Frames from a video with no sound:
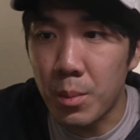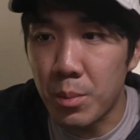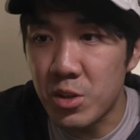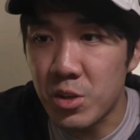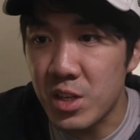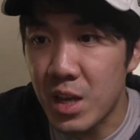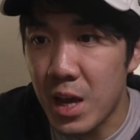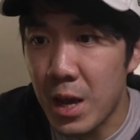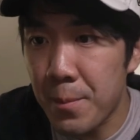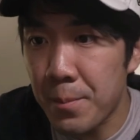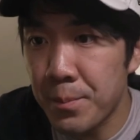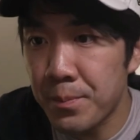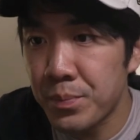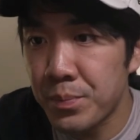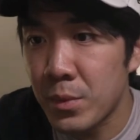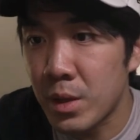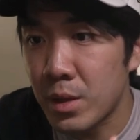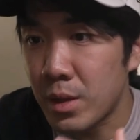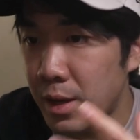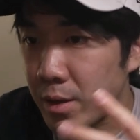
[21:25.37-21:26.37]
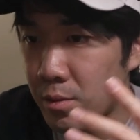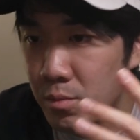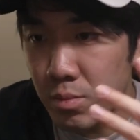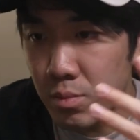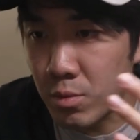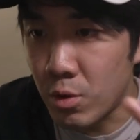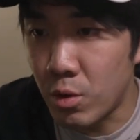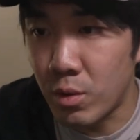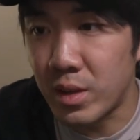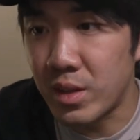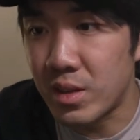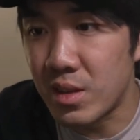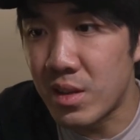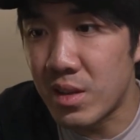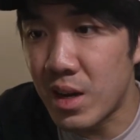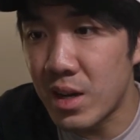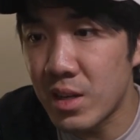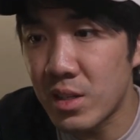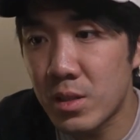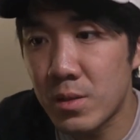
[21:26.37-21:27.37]
numbers game, like rolling the
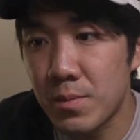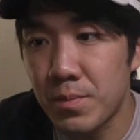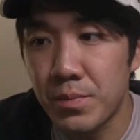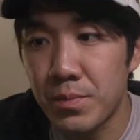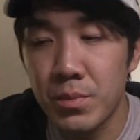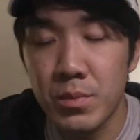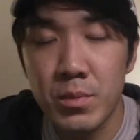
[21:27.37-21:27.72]
dice.